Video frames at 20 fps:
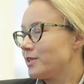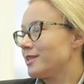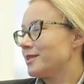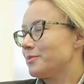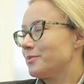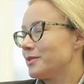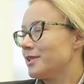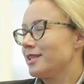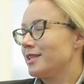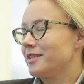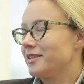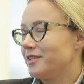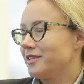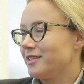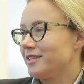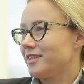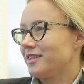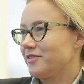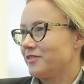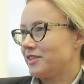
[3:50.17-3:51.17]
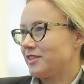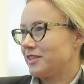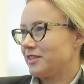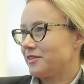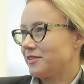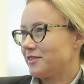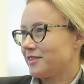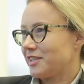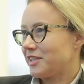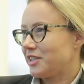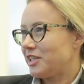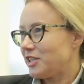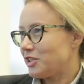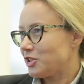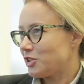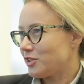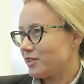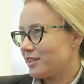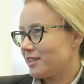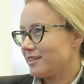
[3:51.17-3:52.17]
I'm lucky enough that
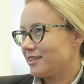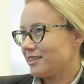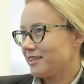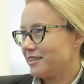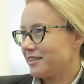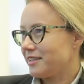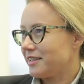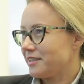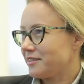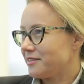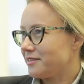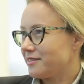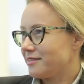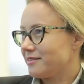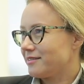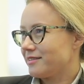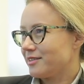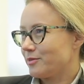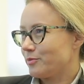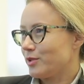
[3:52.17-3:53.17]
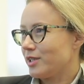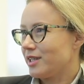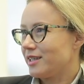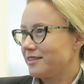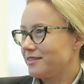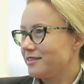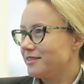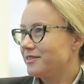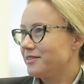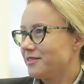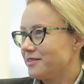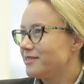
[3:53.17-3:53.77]
occasionally they get applied,